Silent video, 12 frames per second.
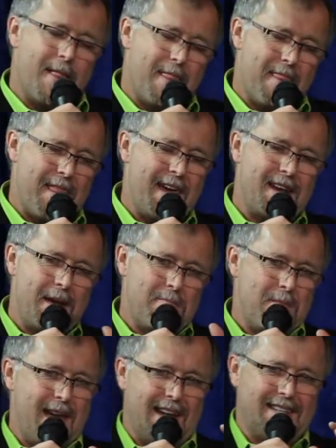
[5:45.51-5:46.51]
Then I
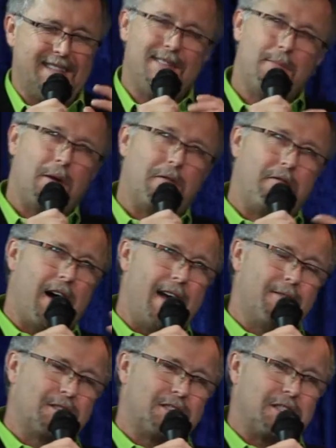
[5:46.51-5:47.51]
met, about
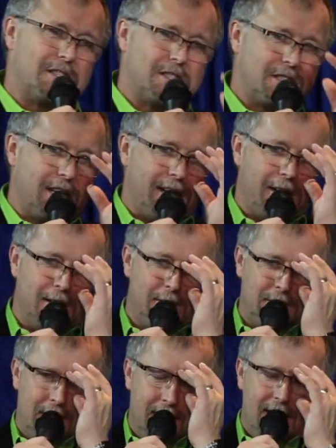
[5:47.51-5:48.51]
5 or 6 years later,
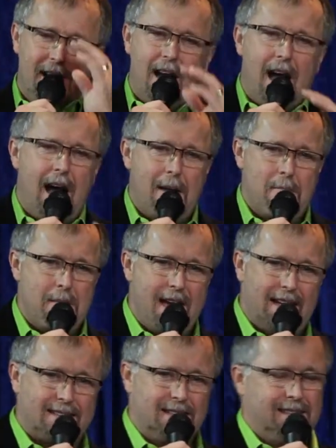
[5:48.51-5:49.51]
I
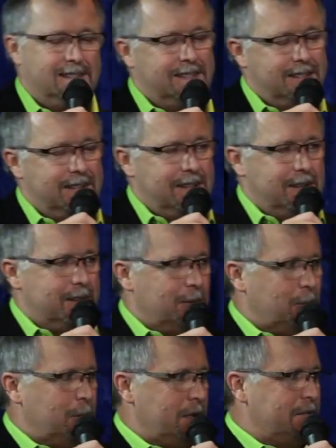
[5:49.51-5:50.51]
met the
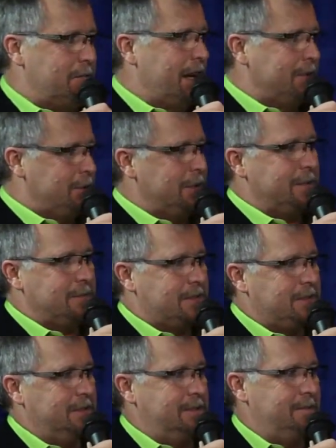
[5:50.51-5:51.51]
woman of my dreams.